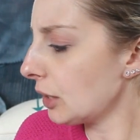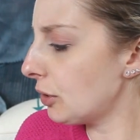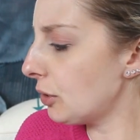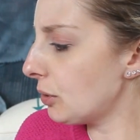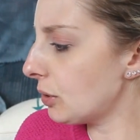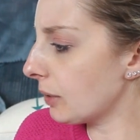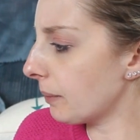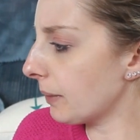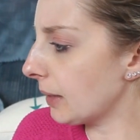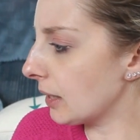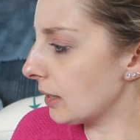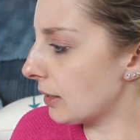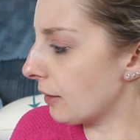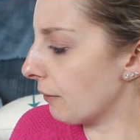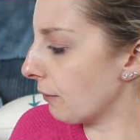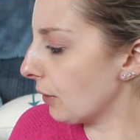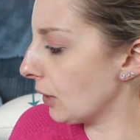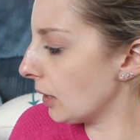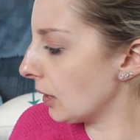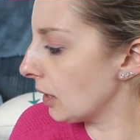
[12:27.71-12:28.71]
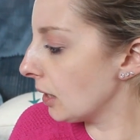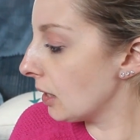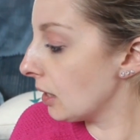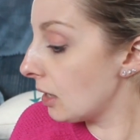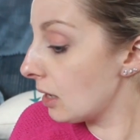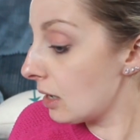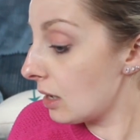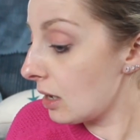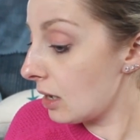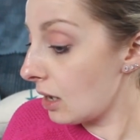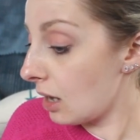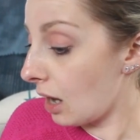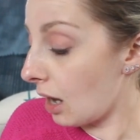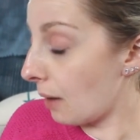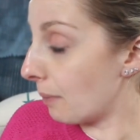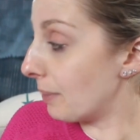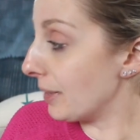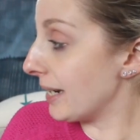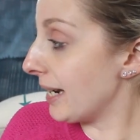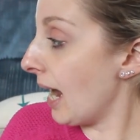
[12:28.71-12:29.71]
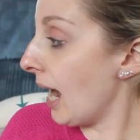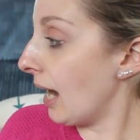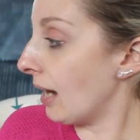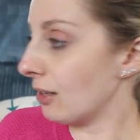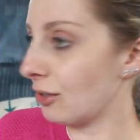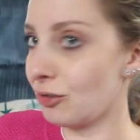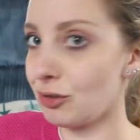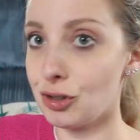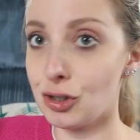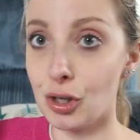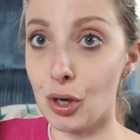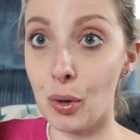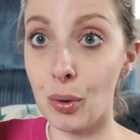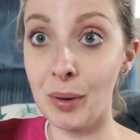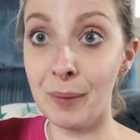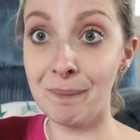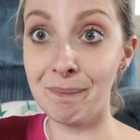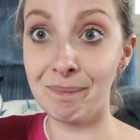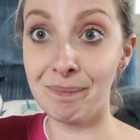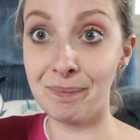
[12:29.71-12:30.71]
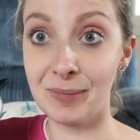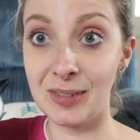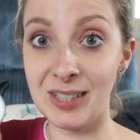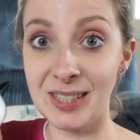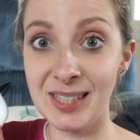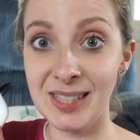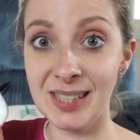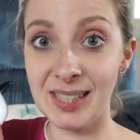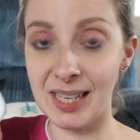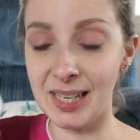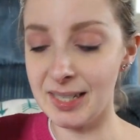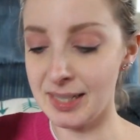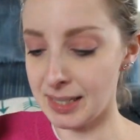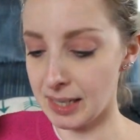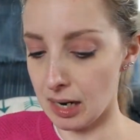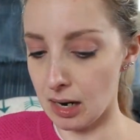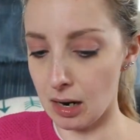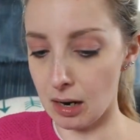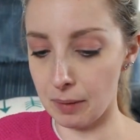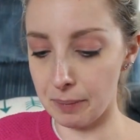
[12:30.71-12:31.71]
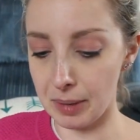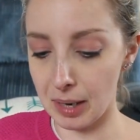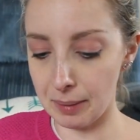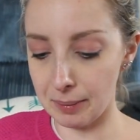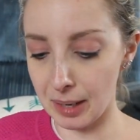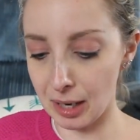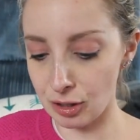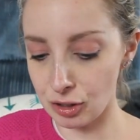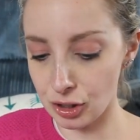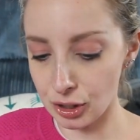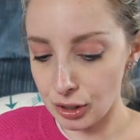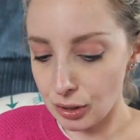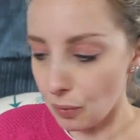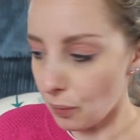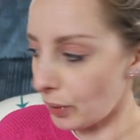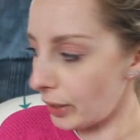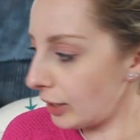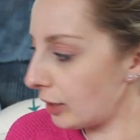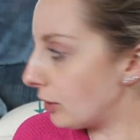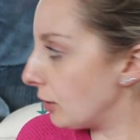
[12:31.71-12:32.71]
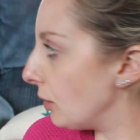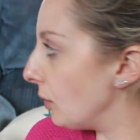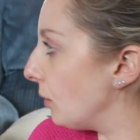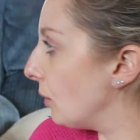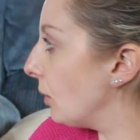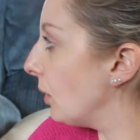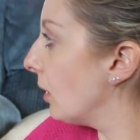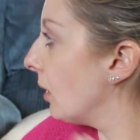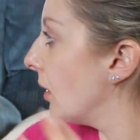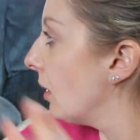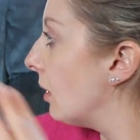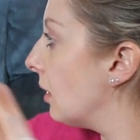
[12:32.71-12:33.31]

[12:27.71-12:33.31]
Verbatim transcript: do something different. Um, but yeah, so this is it. Um, I'm actually going to